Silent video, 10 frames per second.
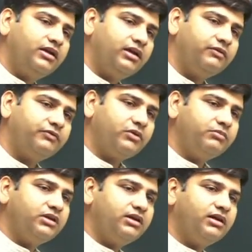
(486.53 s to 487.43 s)
from
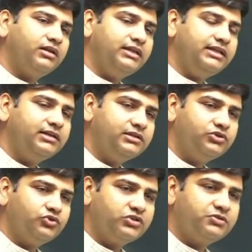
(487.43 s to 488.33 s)
the legal
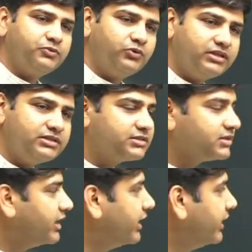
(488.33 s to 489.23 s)
jurisprudence,
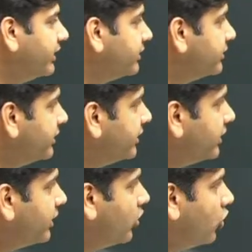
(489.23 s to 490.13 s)
and they
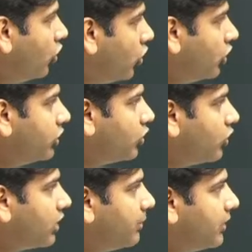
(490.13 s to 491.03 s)
all talk
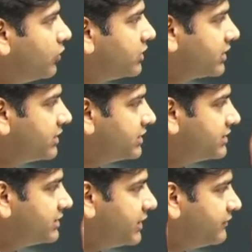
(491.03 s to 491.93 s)
about
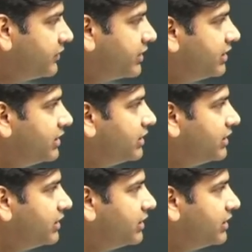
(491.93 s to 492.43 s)
several